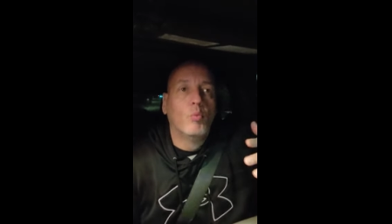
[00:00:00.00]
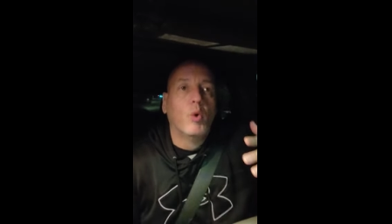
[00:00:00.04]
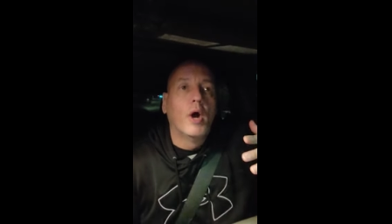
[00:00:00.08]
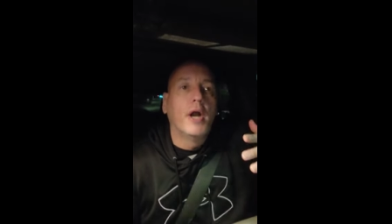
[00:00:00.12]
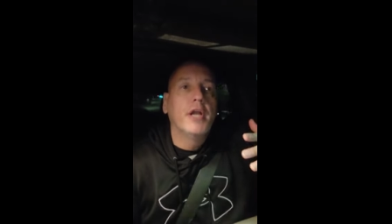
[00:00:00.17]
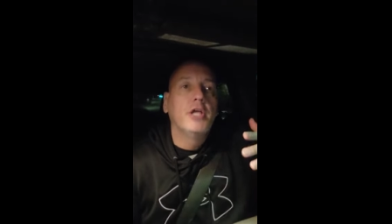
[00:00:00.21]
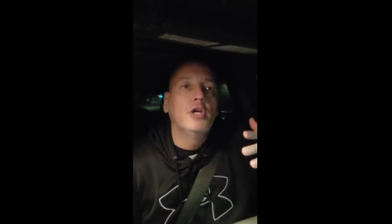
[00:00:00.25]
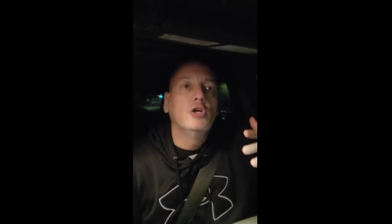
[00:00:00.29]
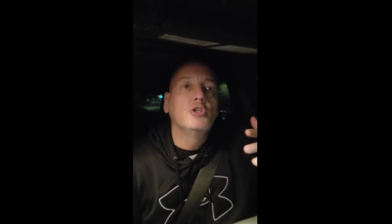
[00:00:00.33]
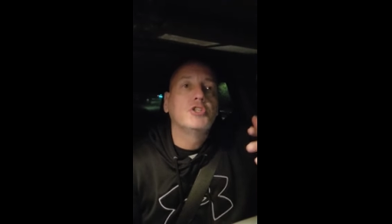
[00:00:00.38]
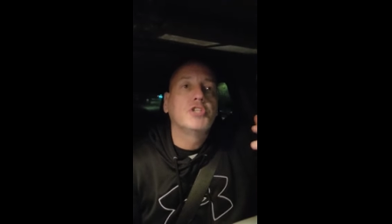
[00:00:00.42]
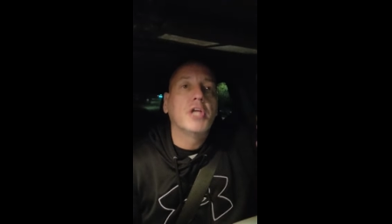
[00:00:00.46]

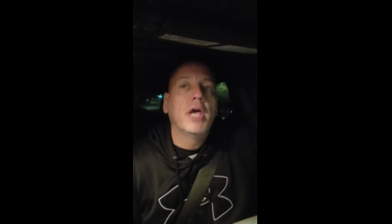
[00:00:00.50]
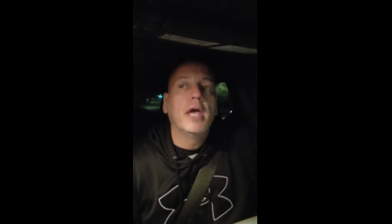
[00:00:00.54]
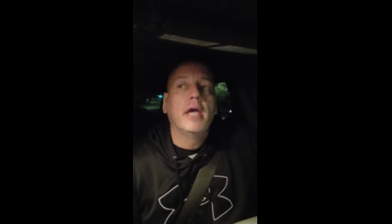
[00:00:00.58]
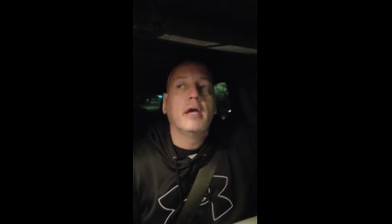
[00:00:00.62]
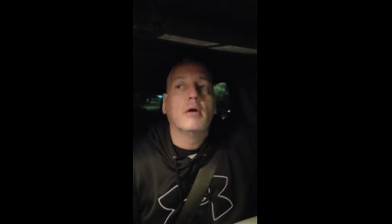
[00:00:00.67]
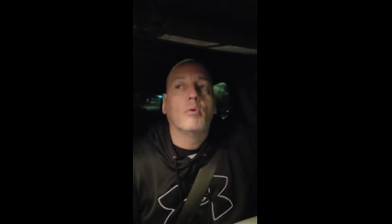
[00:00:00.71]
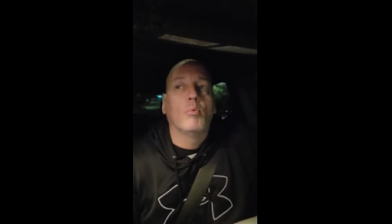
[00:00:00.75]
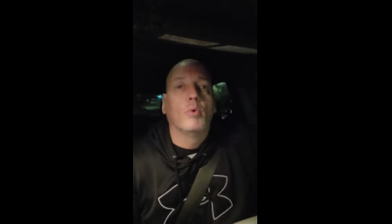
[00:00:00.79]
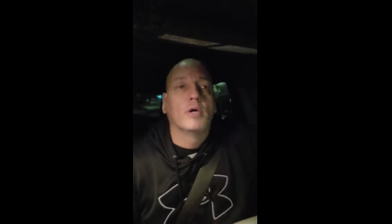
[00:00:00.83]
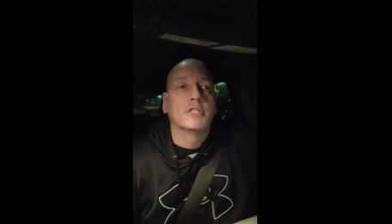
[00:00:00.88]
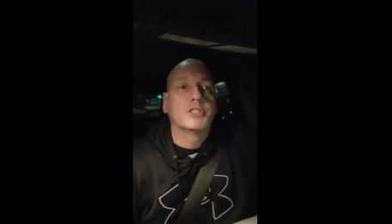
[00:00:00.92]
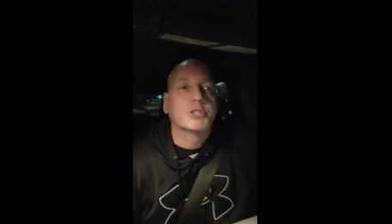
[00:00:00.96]
what do you
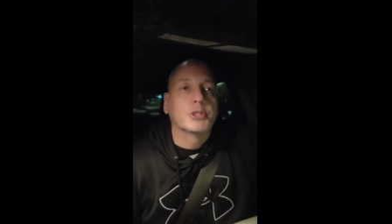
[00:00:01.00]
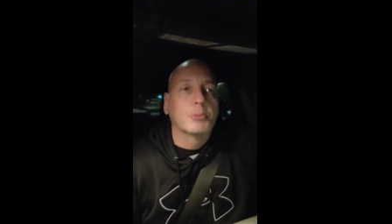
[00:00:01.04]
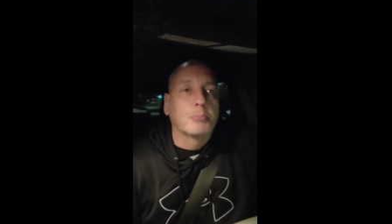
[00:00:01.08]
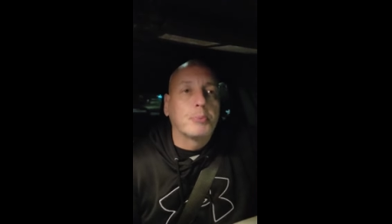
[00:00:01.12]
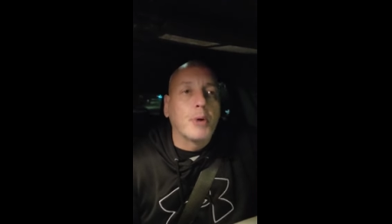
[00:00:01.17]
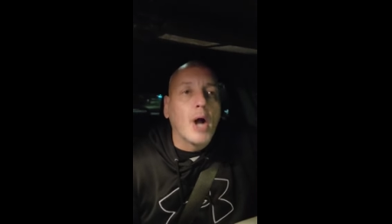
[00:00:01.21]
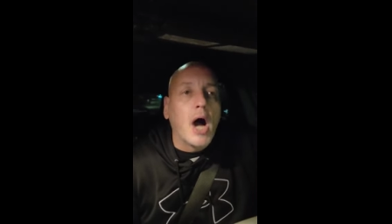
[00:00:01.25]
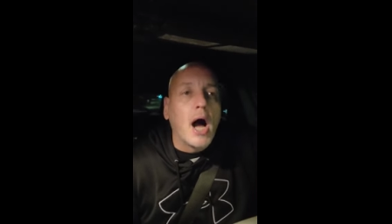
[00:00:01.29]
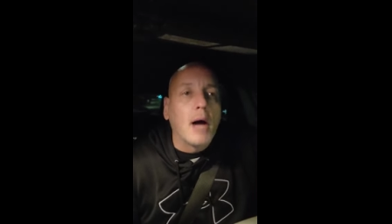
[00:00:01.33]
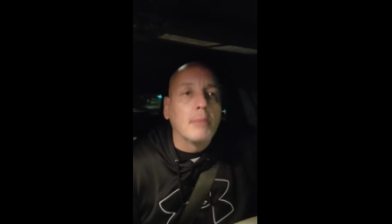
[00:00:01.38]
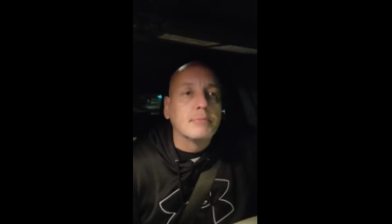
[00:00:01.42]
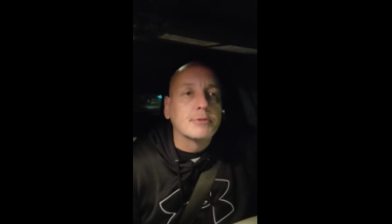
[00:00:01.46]
think? What's the
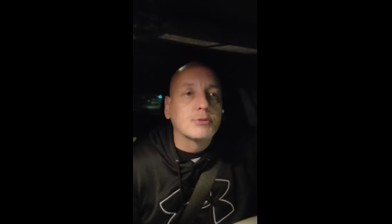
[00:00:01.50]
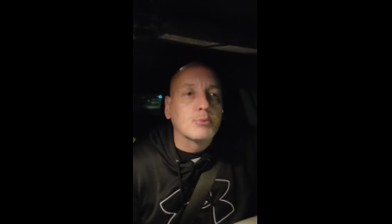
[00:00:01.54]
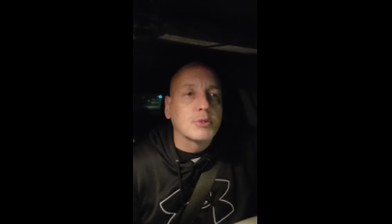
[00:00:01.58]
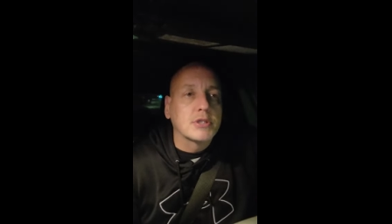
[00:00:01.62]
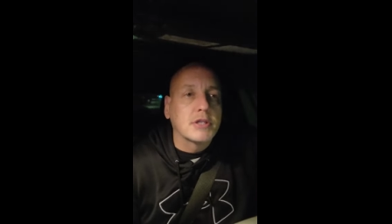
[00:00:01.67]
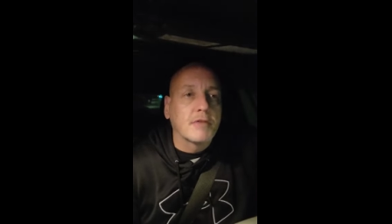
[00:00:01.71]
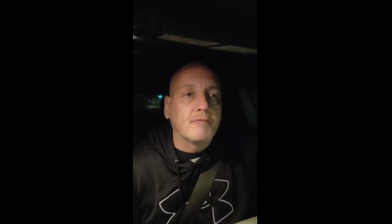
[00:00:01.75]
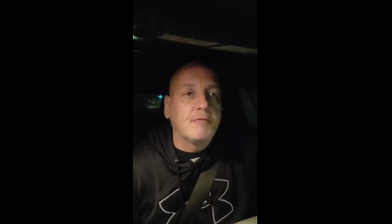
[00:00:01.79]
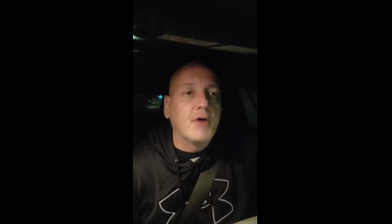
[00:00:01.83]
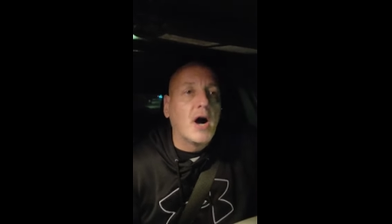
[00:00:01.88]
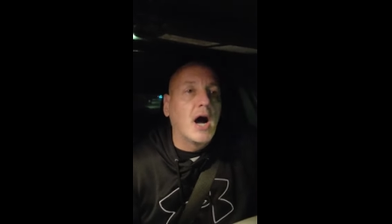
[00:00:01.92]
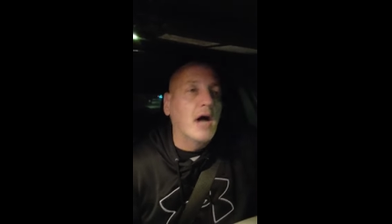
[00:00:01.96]
problems
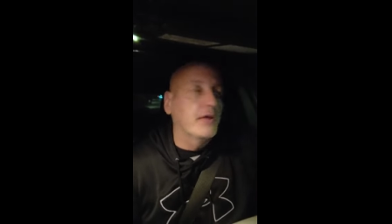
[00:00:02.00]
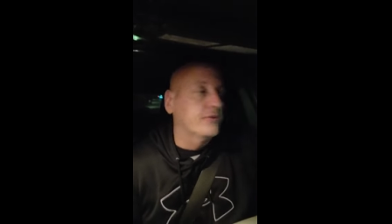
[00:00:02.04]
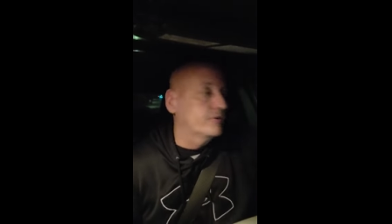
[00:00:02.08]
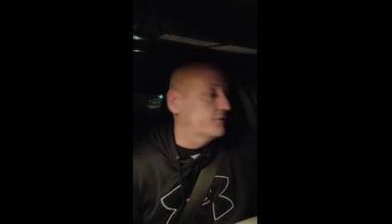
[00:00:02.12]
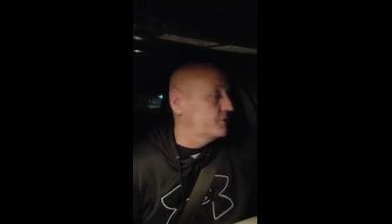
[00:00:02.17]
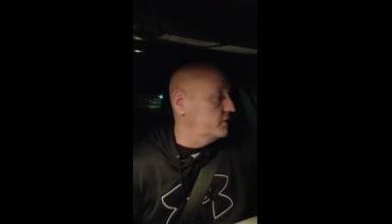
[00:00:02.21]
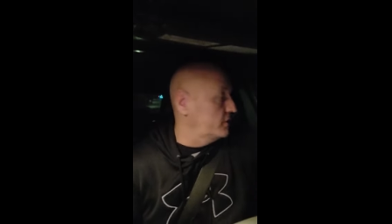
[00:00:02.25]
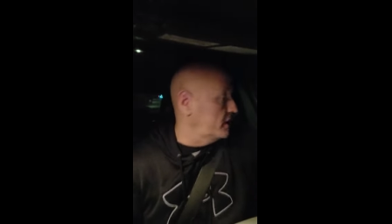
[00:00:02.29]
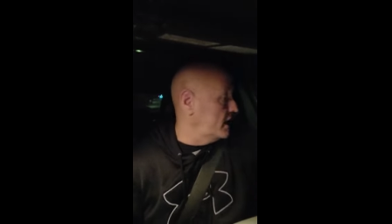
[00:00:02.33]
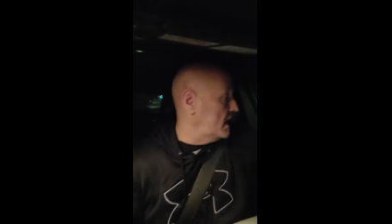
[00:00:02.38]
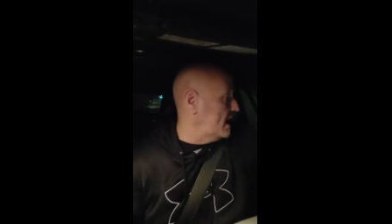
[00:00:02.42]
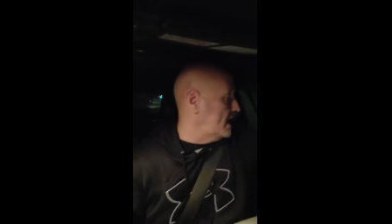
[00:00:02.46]
with the
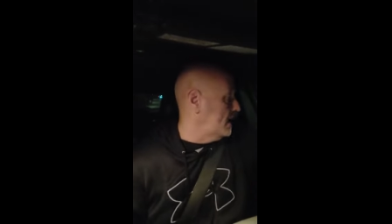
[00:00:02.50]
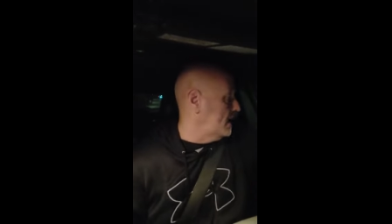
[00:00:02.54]
father that you